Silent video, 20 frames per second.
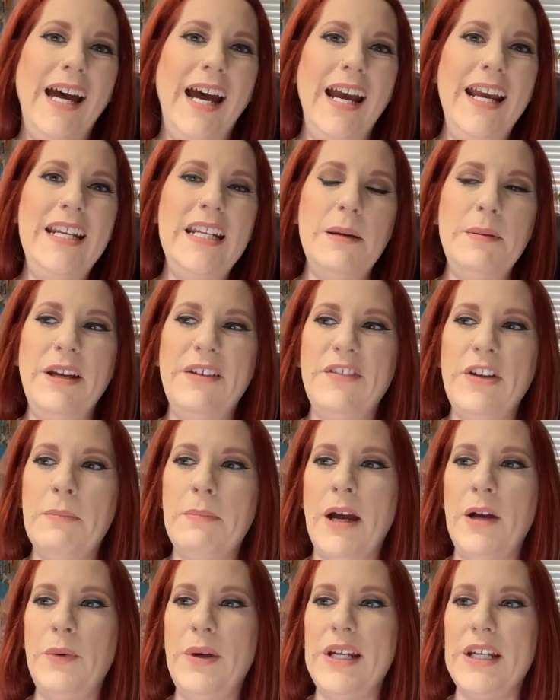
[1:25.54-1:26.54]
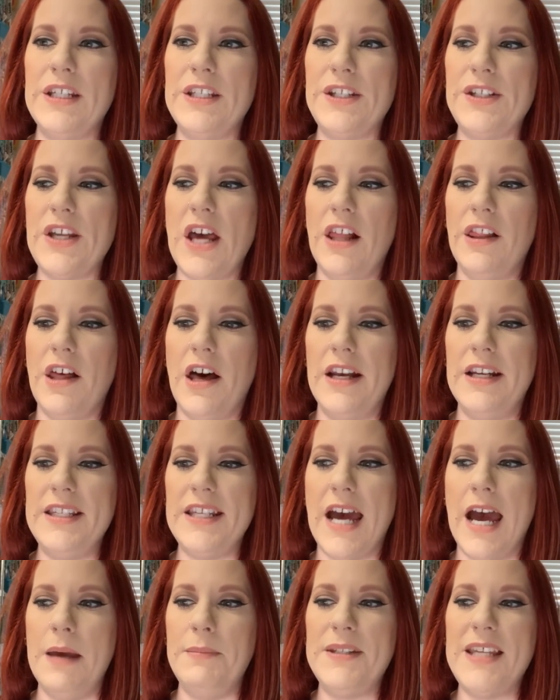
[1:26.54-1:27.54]
I end up giving up my weekends a lot of
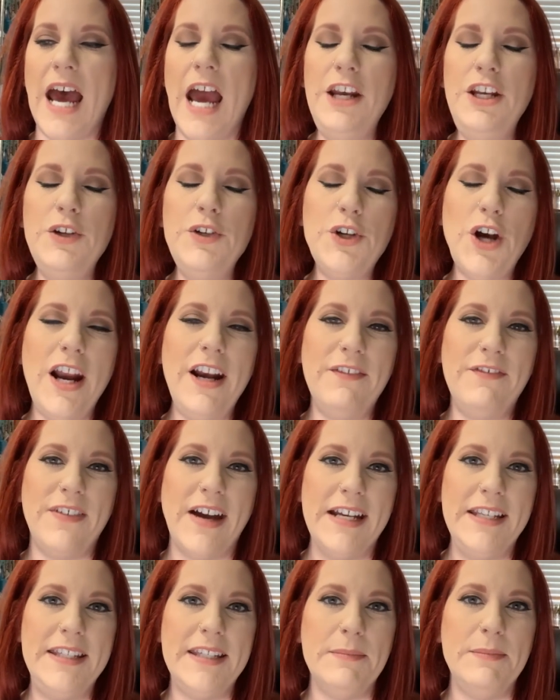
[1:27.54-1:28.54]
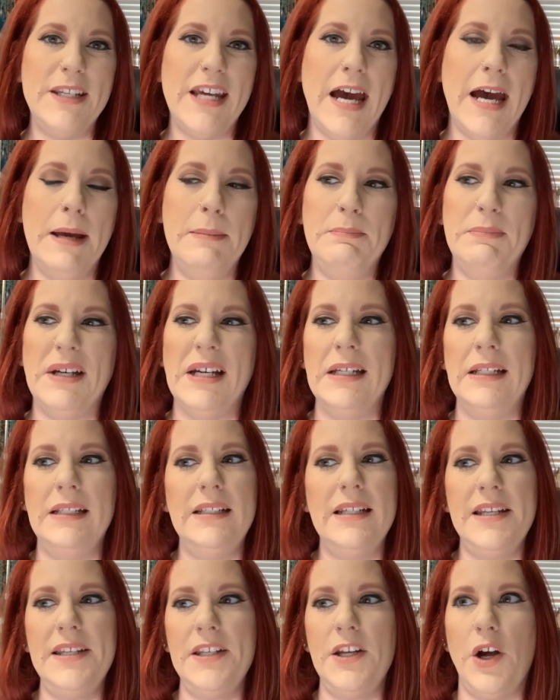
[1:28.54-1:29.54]
times. I do try to find some time, but
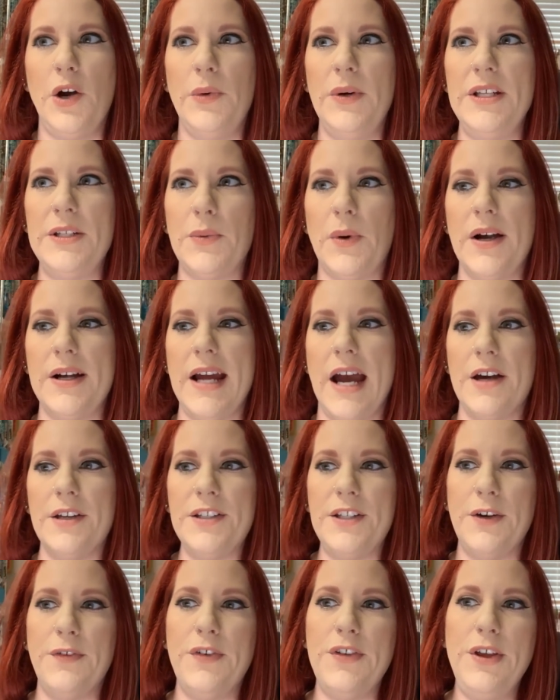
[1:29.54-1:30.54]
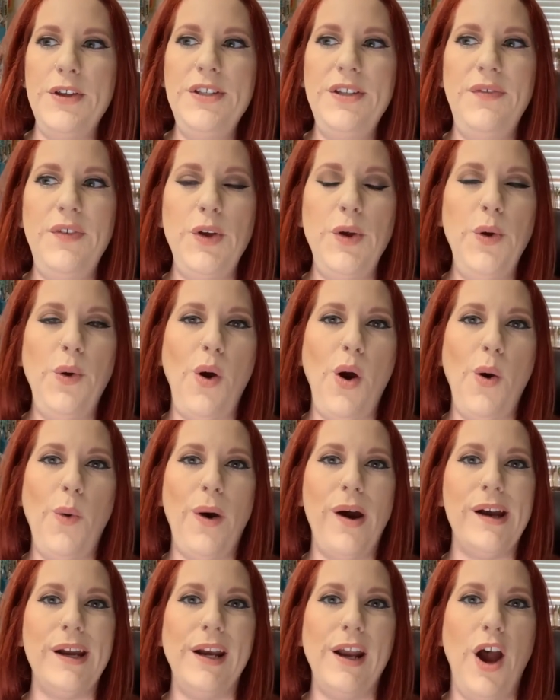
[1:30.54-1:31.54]
it doesn't always work out. So for those of you who are
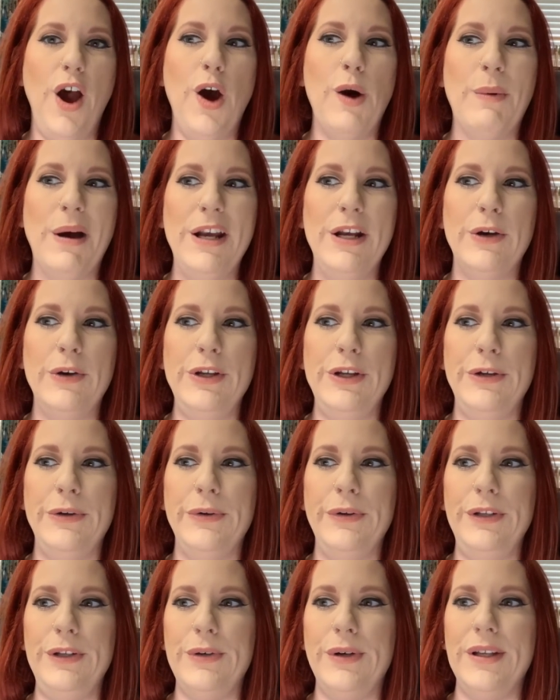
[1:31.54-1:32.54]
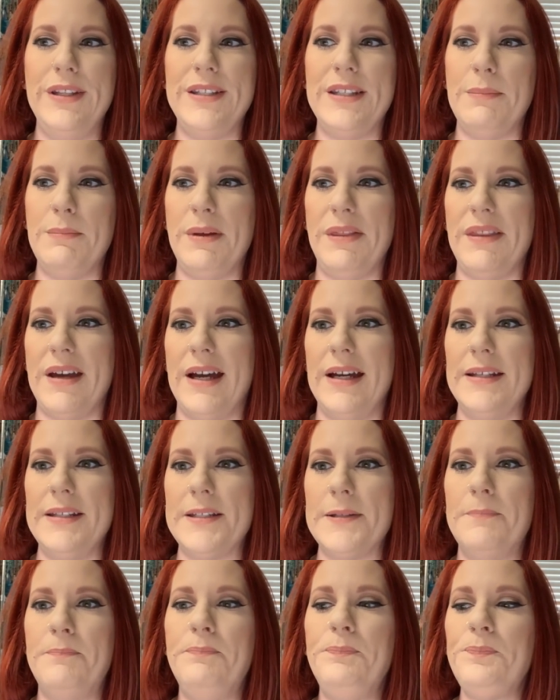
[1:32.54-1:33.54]
working at home, I know you, you can
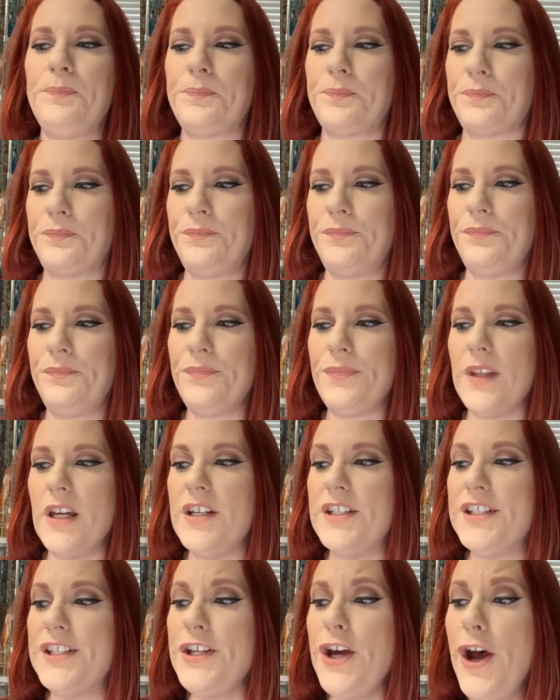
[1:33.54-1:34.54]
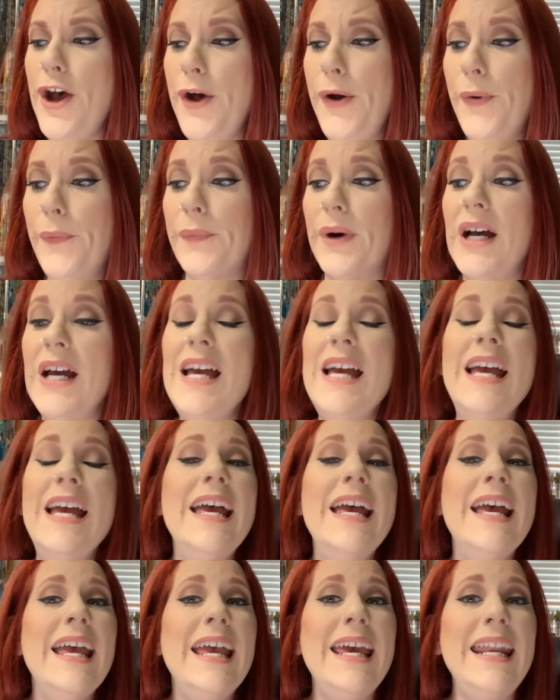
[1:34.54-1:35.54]
sympathize. So
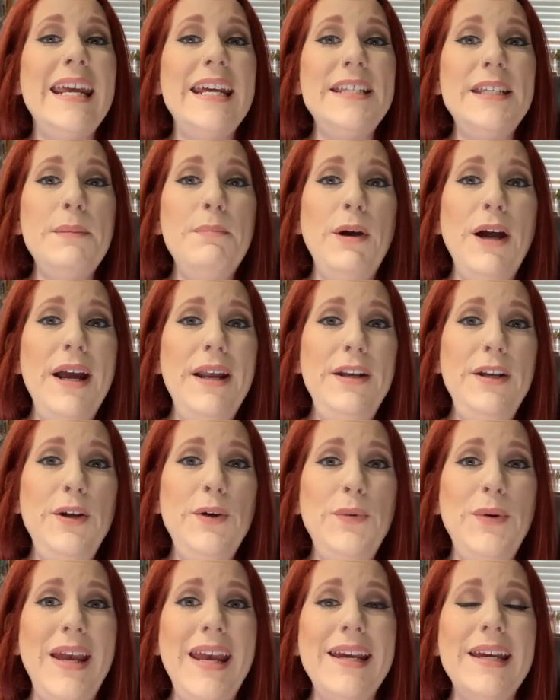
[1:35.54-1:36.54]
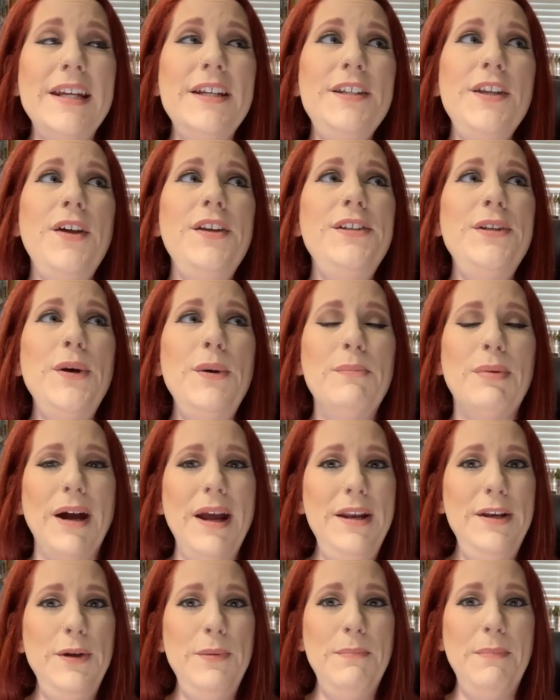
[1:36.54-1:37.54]
it is a brand new week. It is also a
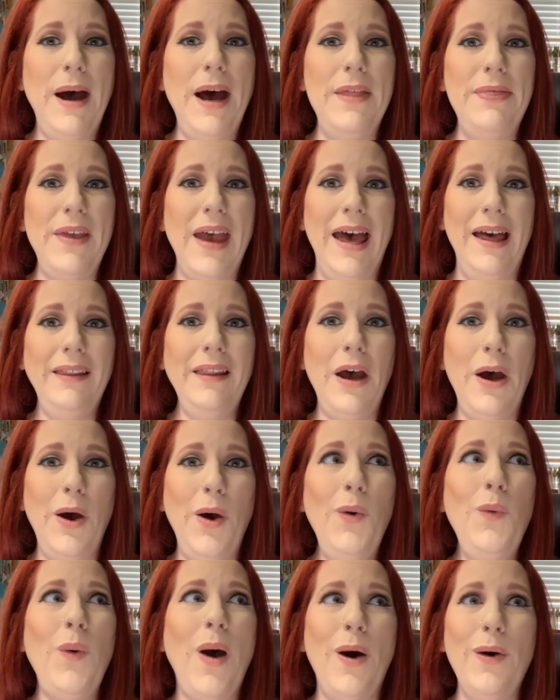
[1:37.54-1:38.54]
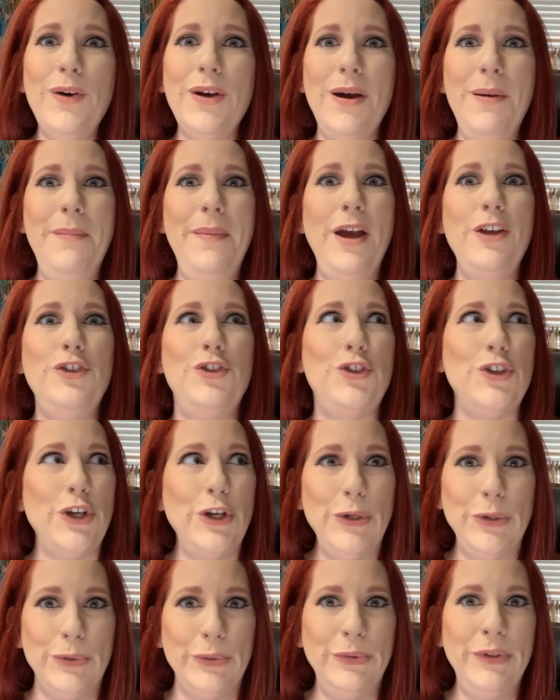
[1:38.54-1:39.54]
brand new month. Hello, welcome
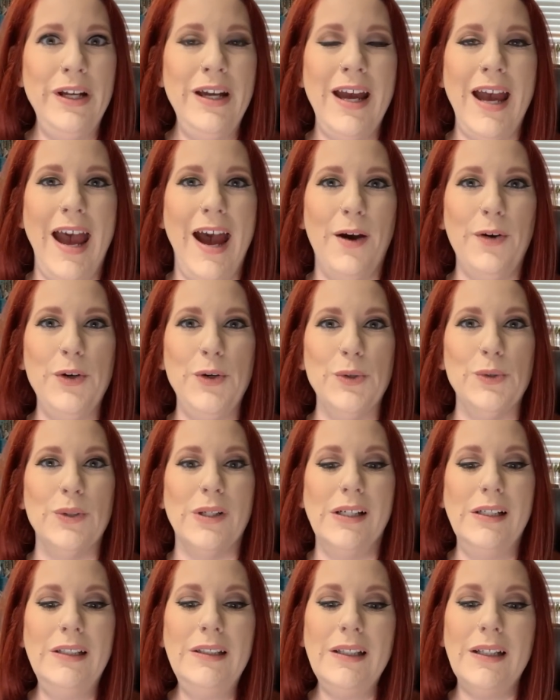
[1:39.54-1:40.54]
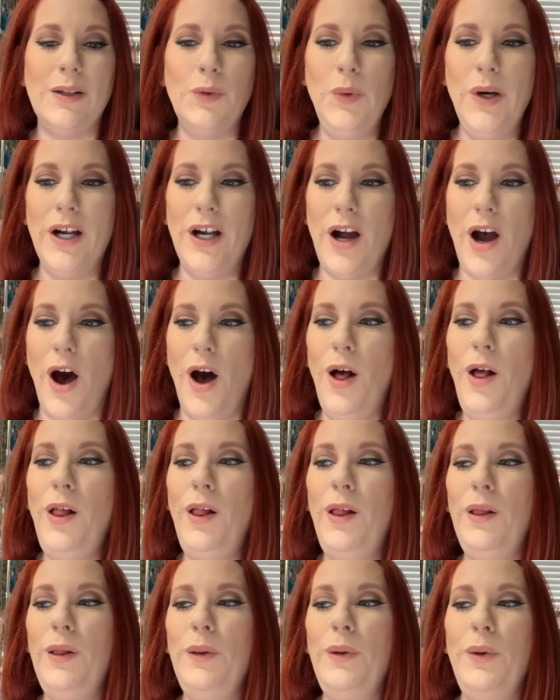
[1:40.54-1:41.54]
June. How cool. We're
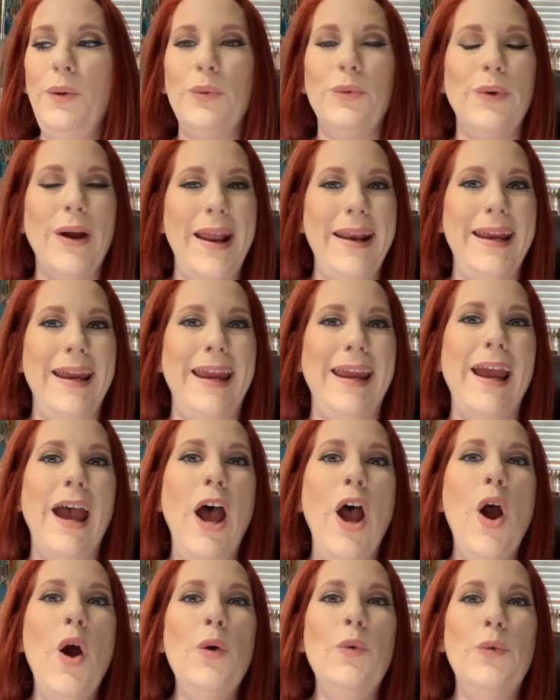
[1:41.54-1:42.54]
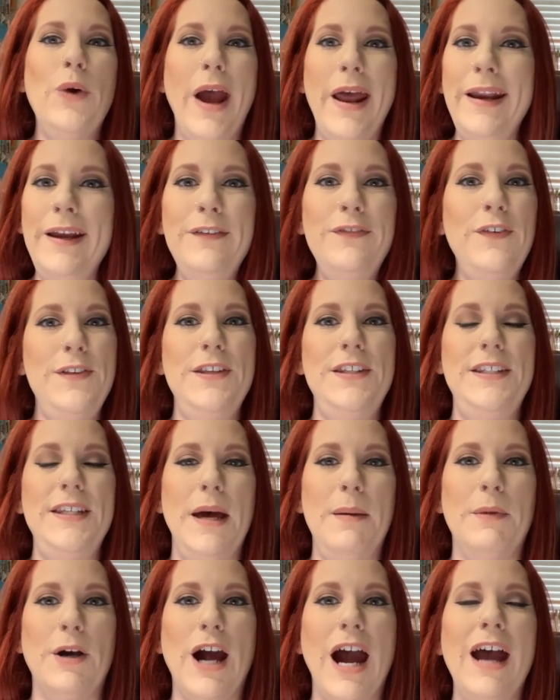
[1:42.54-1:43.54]
already ready for the
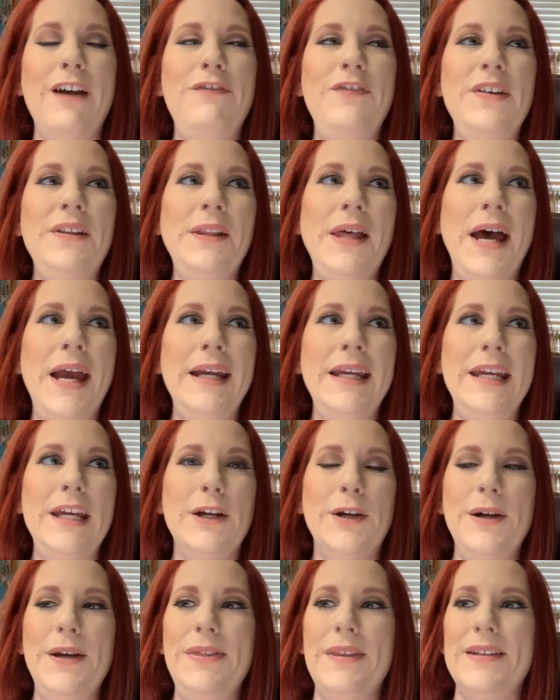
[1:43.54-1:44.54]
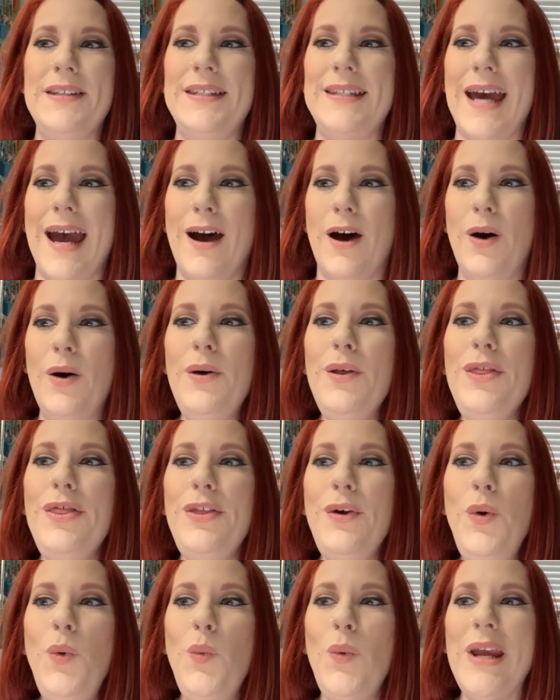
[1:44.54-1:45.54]
summer. I feel like here in the South,
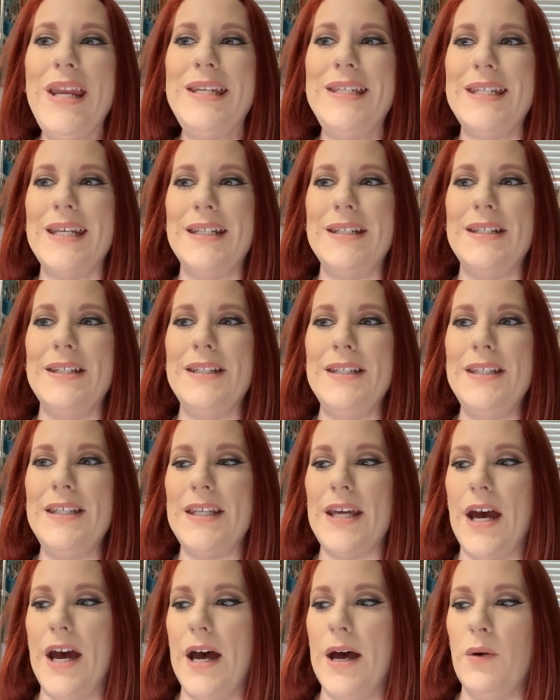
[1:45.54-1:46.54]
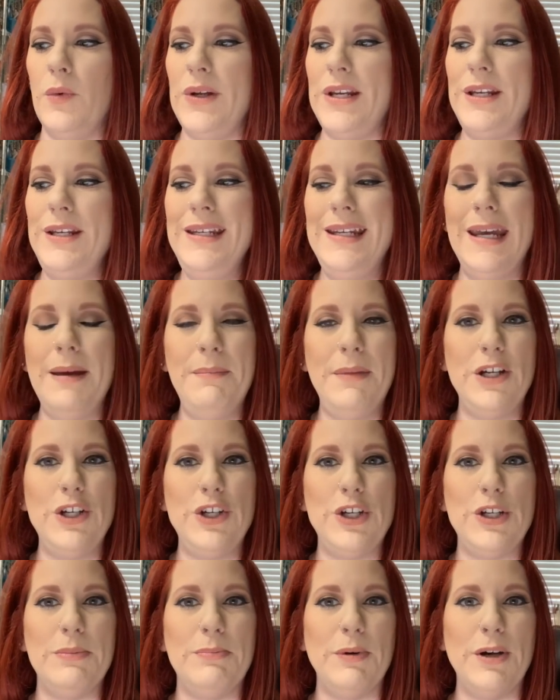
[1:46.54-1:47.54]
we didn't, uh, we didn't get
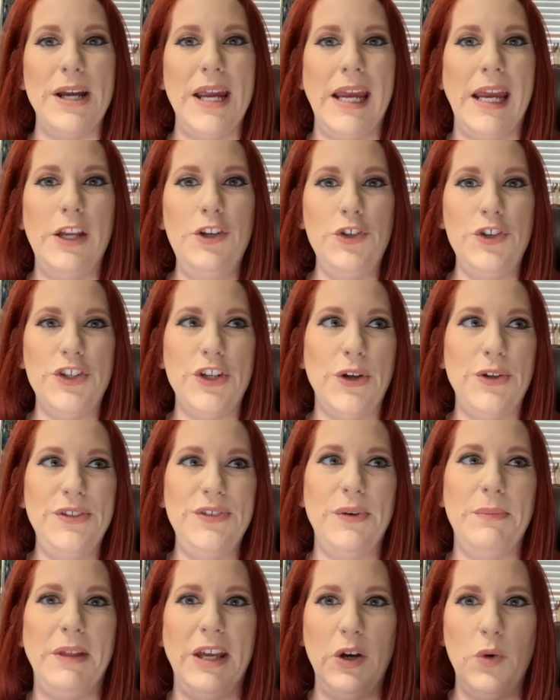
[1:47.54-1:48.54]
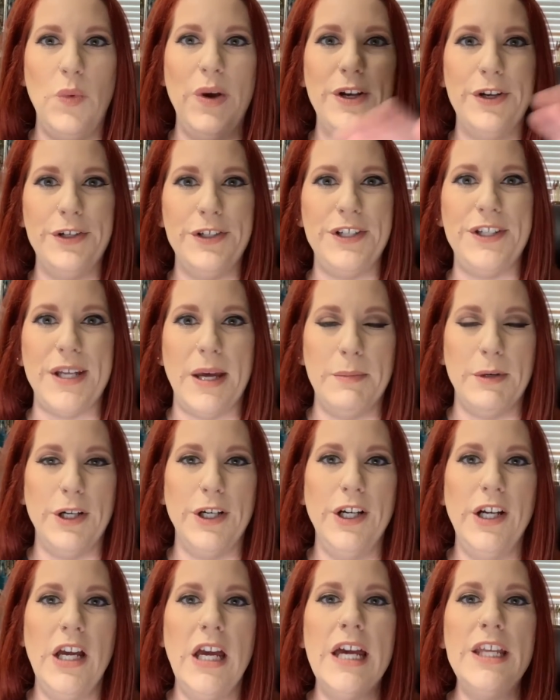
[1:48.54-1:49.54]
much spring. It just goes from like winter to
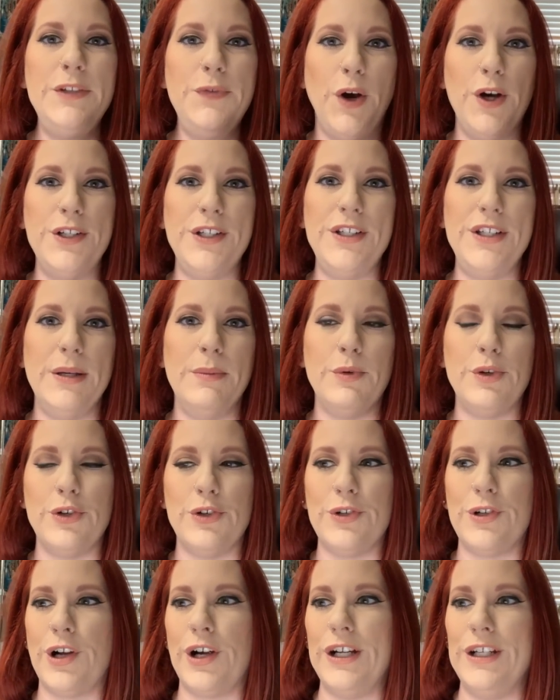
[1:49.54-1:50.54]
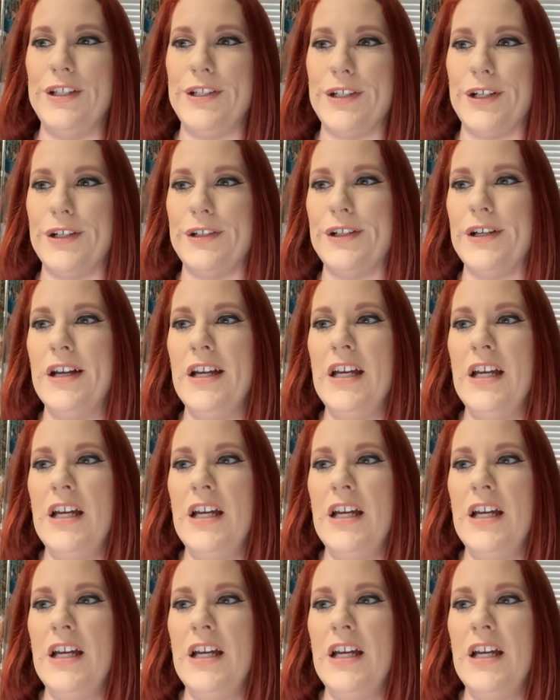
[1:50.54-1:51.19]
summer as far as the temperatures are concerned.